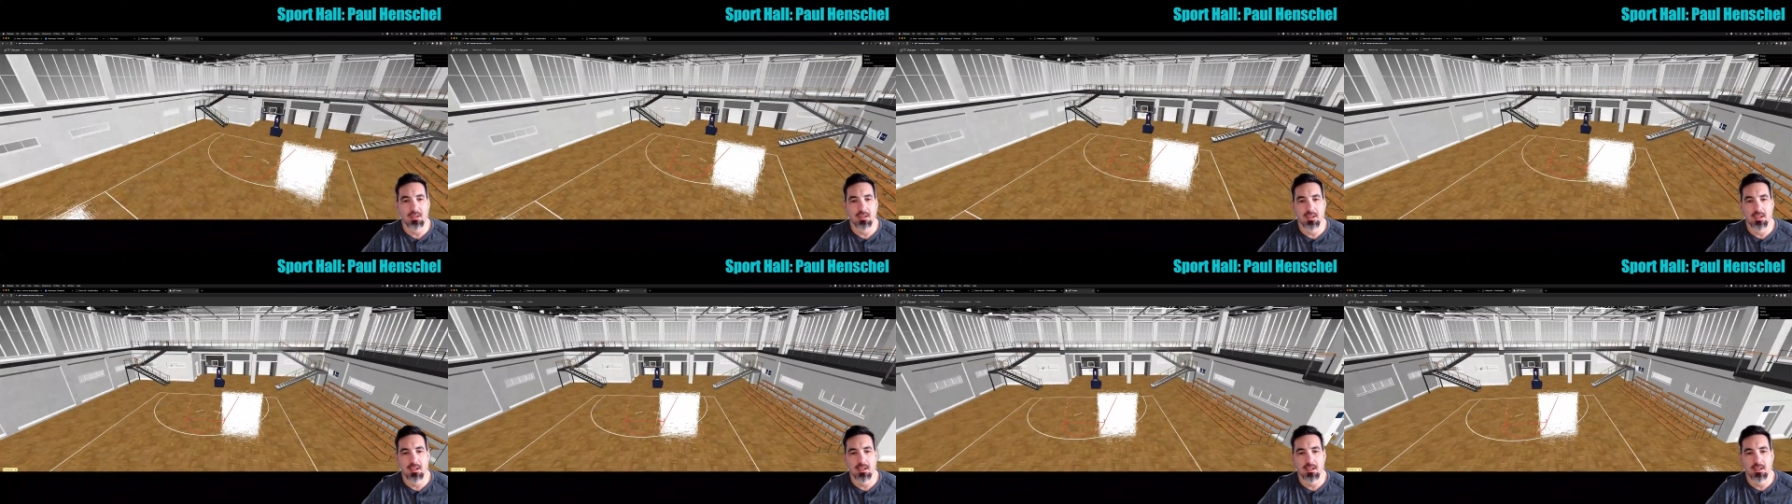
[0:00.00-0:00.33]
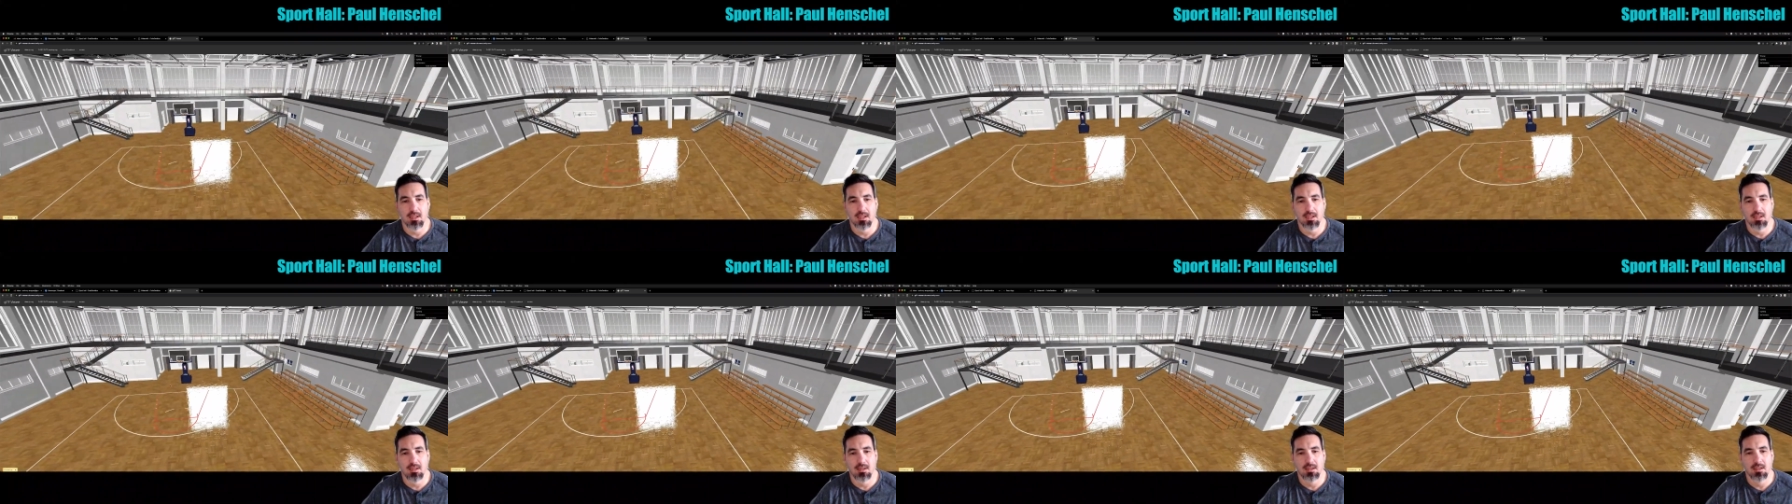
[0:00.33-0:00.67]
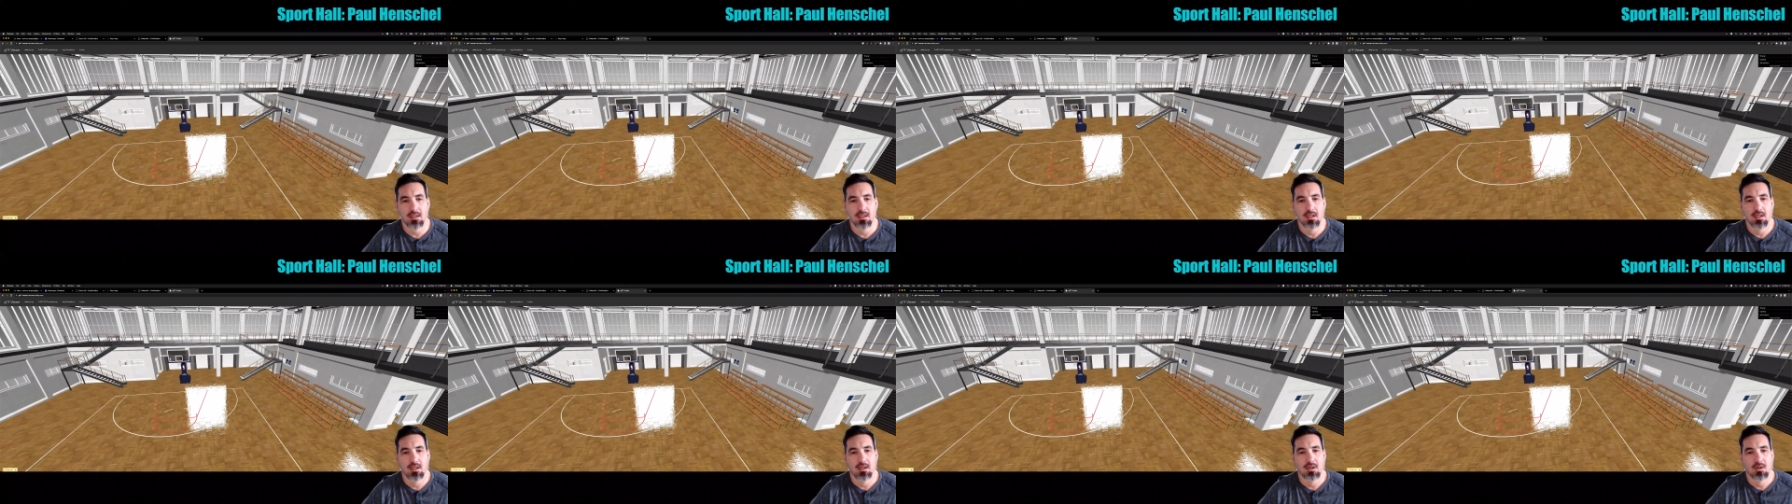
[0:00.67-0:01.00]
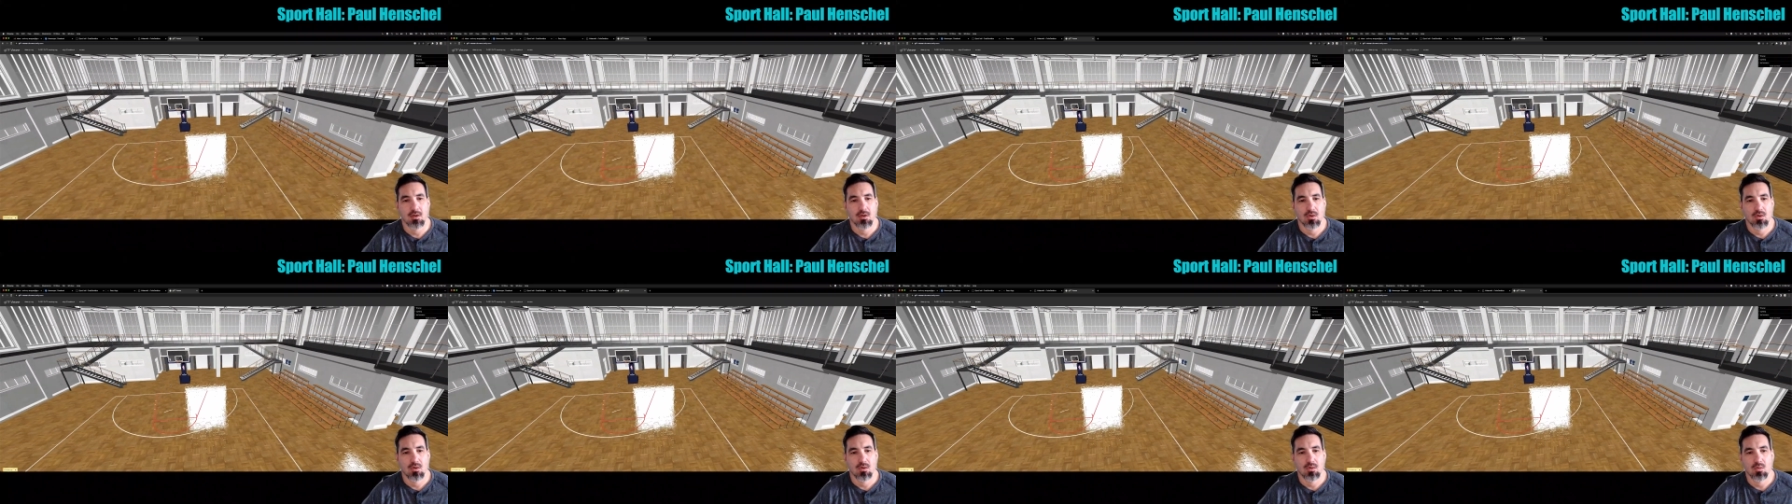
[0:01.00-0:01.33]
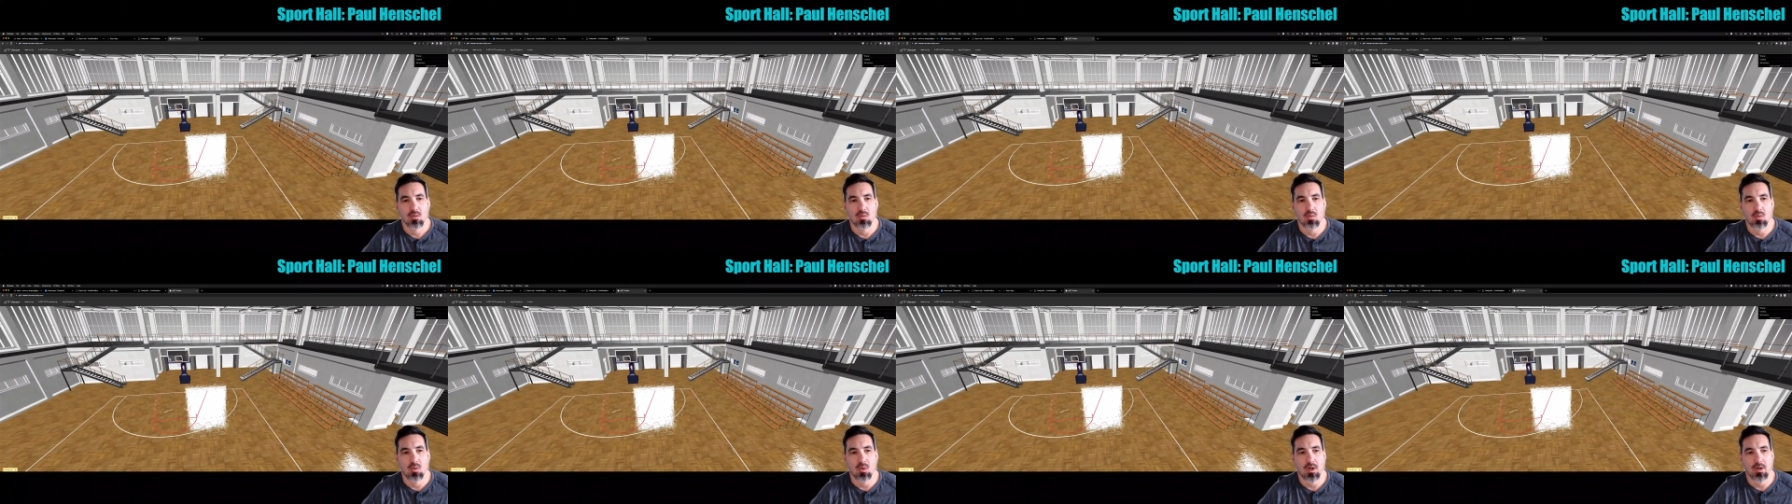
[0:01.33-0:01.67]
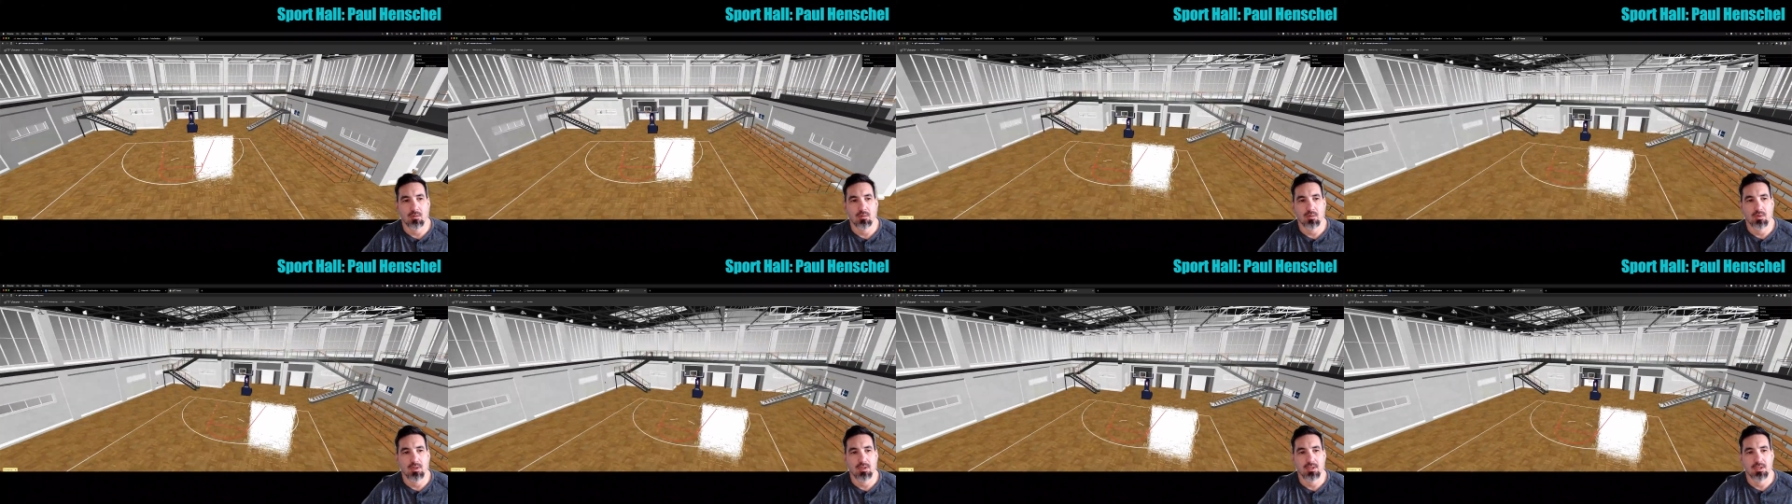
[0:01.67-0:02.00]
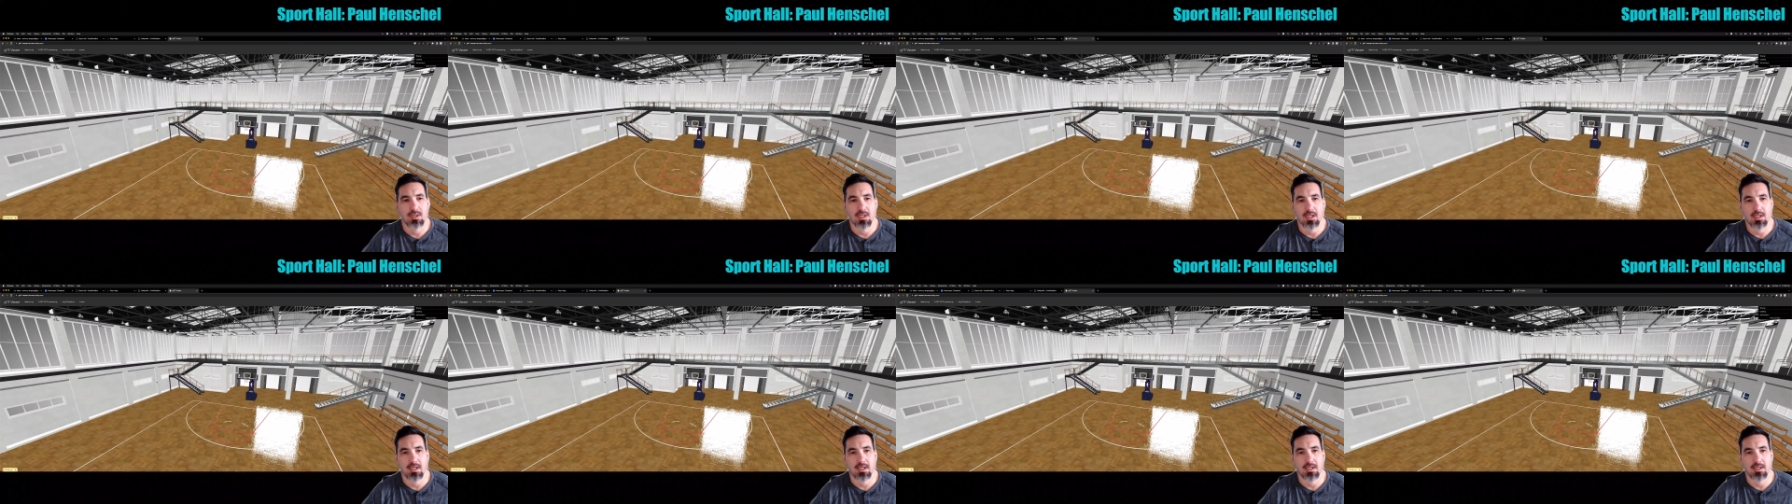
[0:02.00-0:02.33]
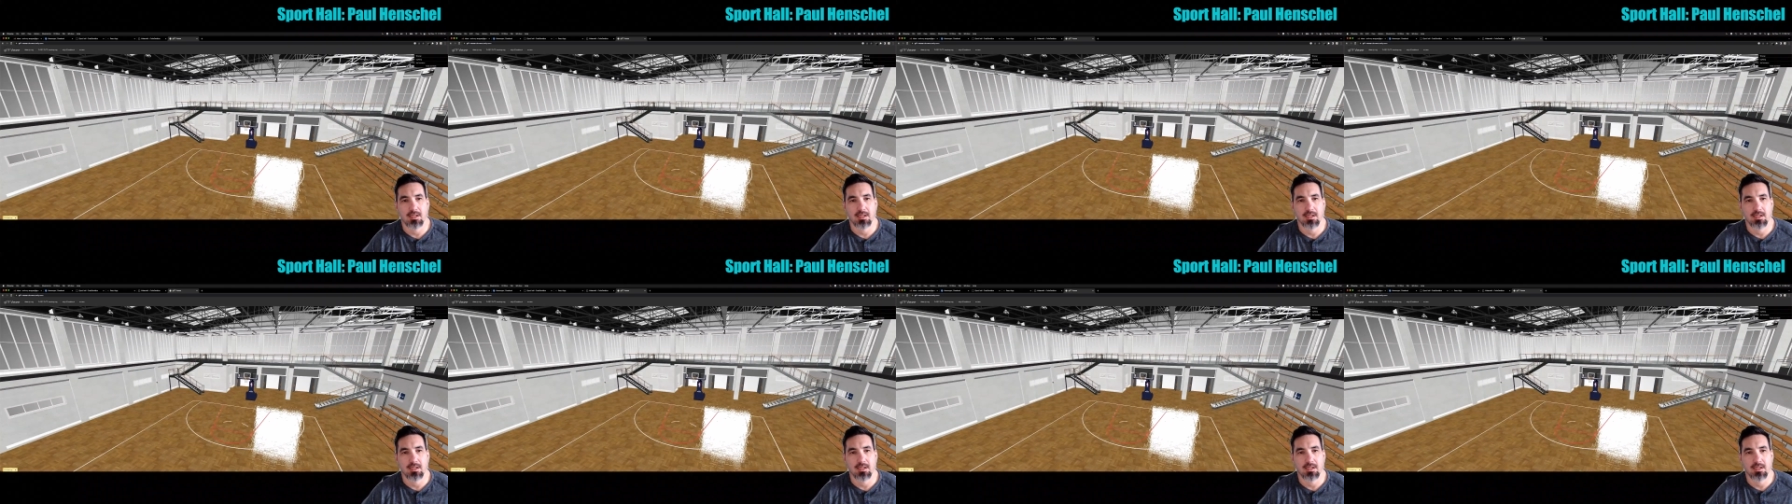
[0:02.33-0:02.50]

and then what was done